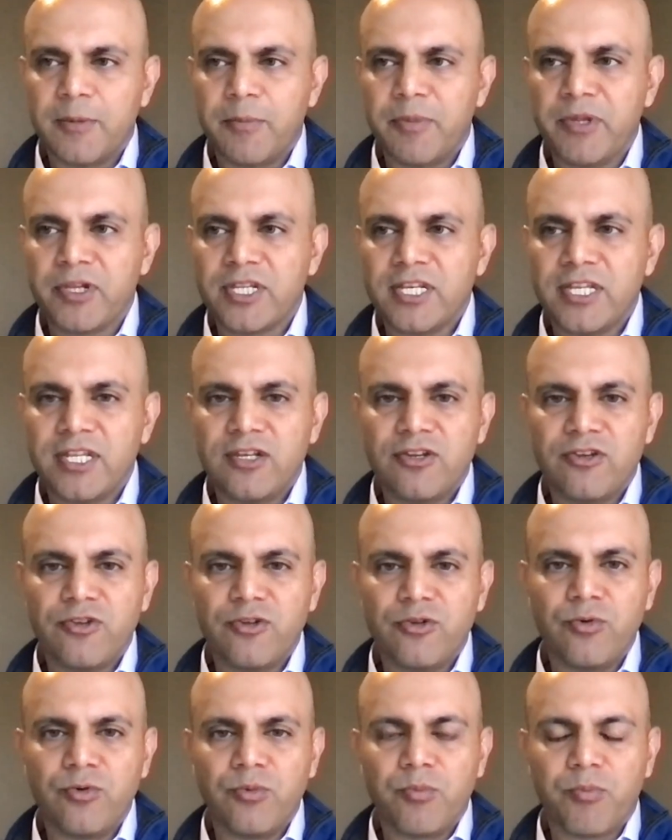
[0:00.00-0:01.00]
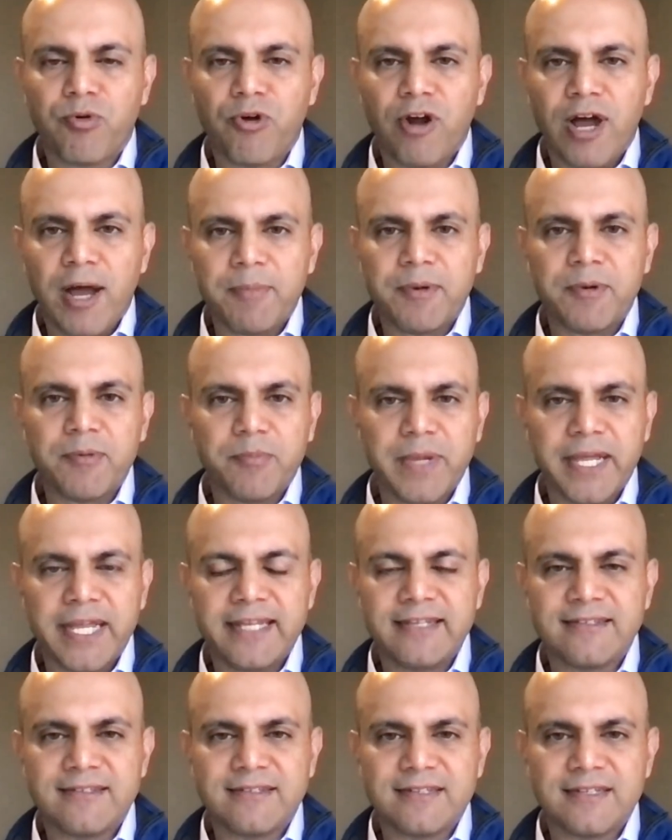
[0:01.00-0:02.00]
ability to do
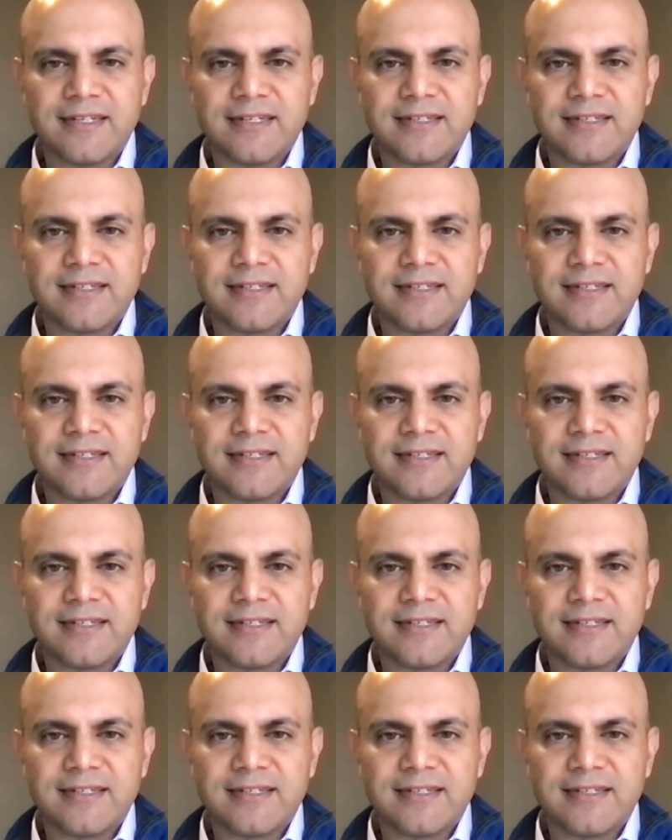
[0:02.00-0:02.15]
prompt-based